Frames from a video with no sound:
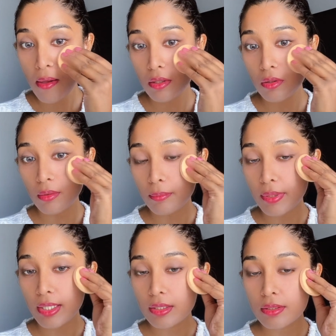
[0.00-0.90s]

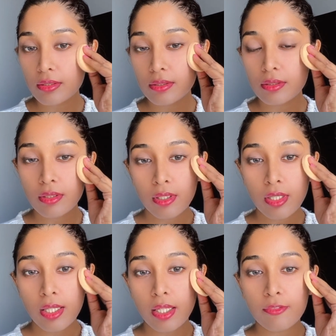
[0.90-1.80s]
compact,
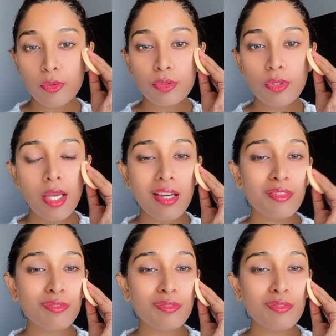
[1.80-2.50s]
and I'm going to have a